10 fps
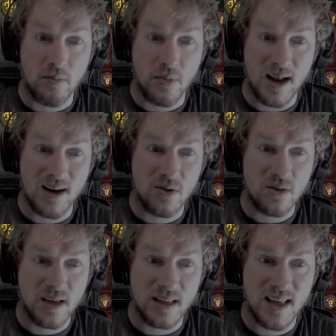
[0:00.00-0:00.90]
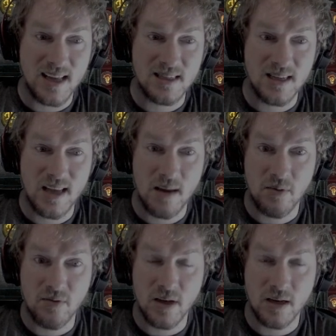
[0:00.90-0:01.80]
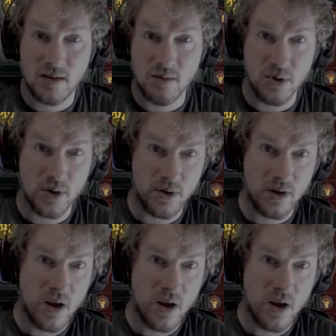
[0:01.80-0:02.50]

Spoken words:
But I don't think that's the type of thing to build